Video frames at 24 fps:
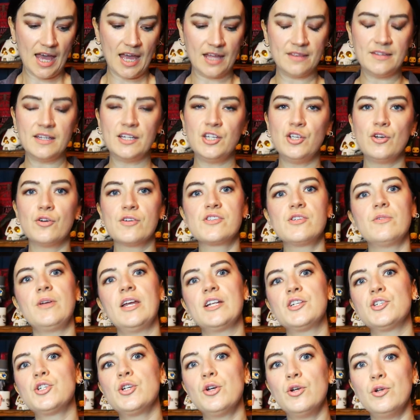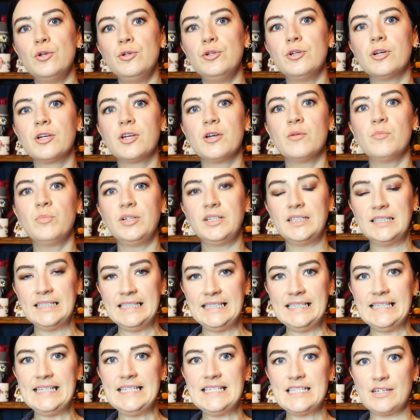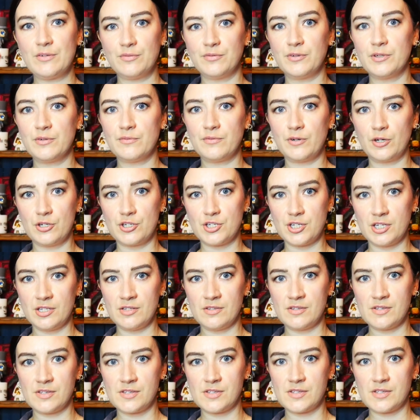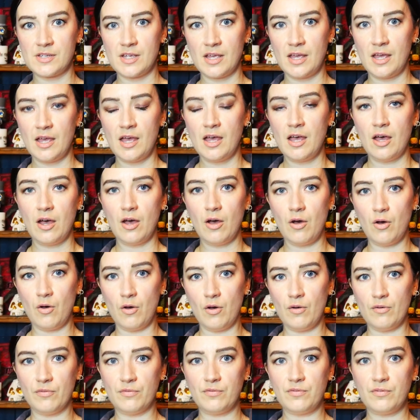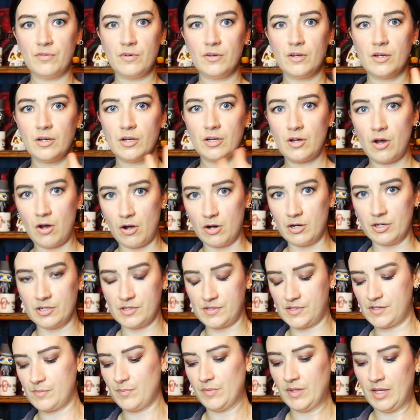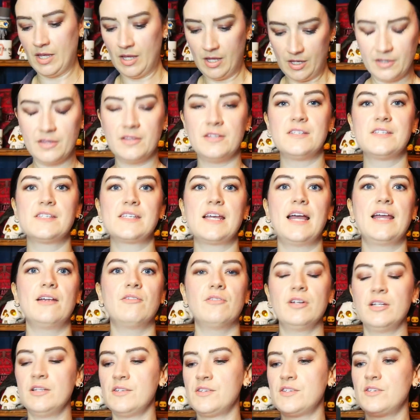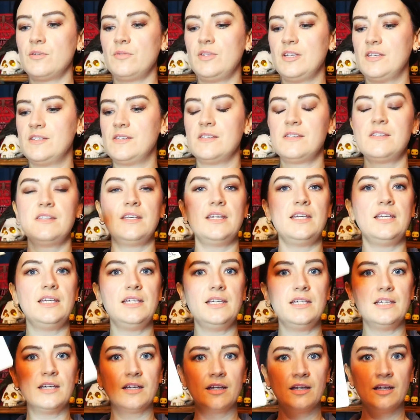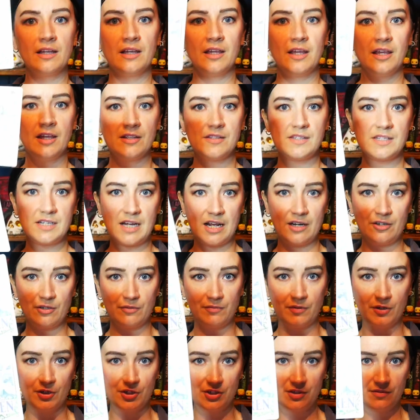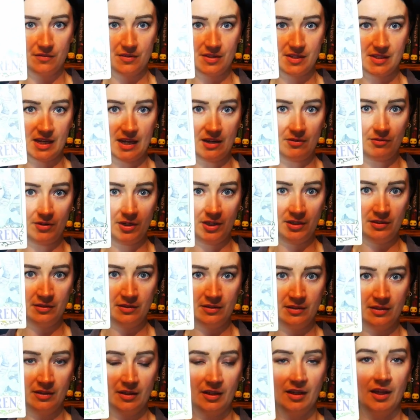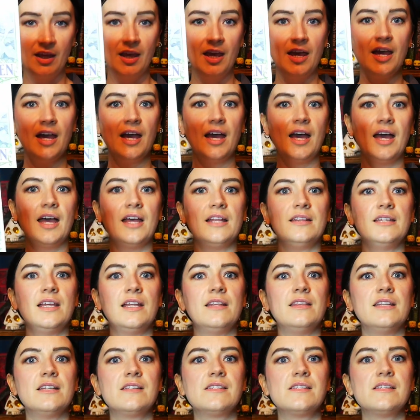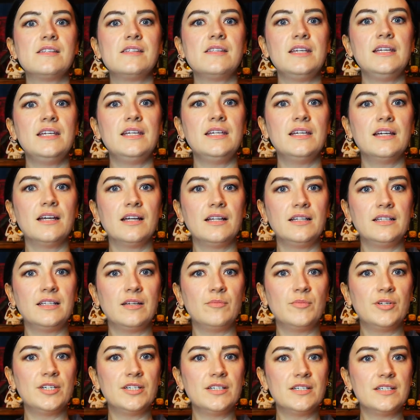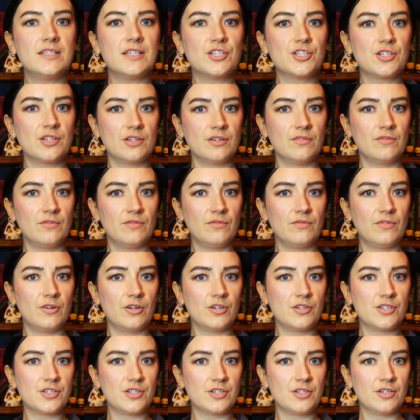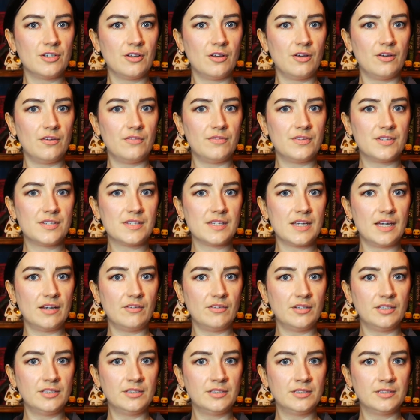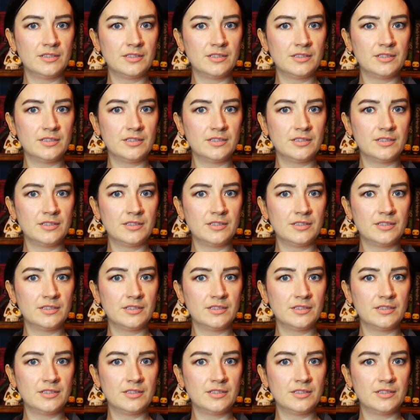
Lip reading: And then you also get two completely different versions of cards. The Siren, so this is the standard version of the Siren, and then this is the limited edition version of the Siren,